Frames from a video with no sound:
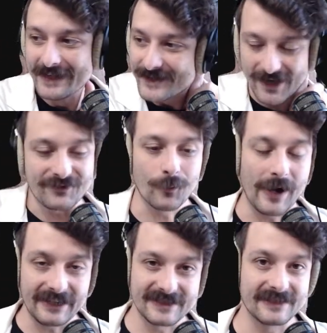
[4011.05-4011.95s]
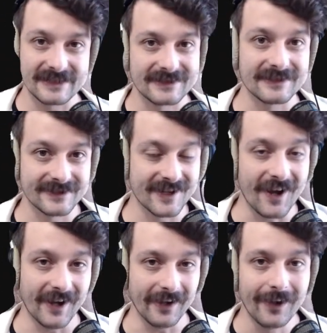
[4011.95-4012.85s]
So I have to wait till this is
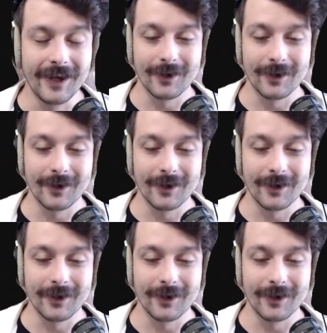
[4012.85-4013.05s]
done,